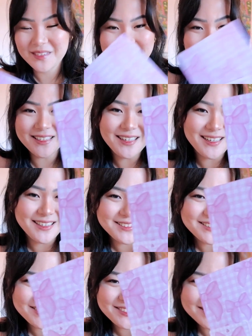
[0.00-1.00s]
And yeah,
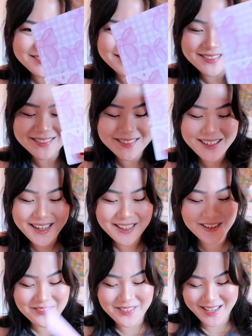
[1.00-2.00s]
ooh, I
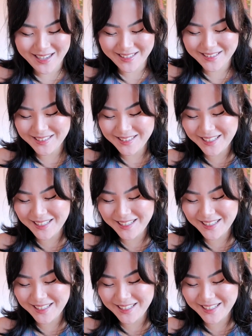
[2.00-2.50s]
love that.